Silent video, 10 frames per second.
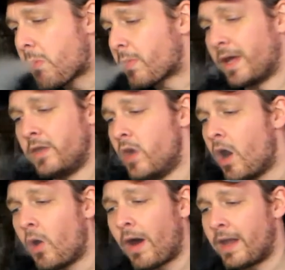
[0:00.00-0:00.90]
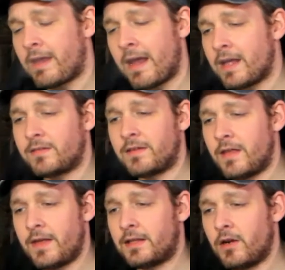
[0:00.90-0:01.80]
no, I can't say
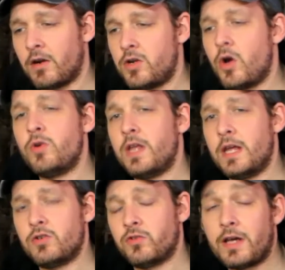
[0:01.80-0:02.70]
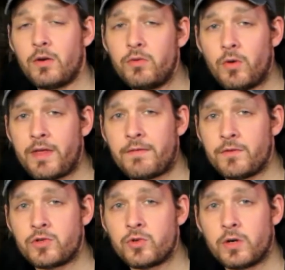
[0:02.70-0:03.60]
that there are no dangers. I don't know that for
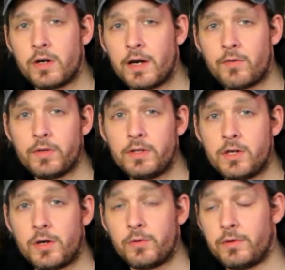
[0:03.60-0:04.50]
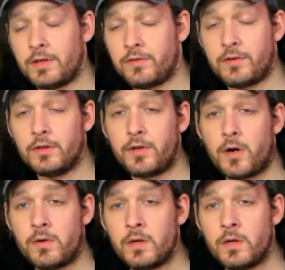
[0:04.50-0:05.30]
sure. I really don't. I still don't.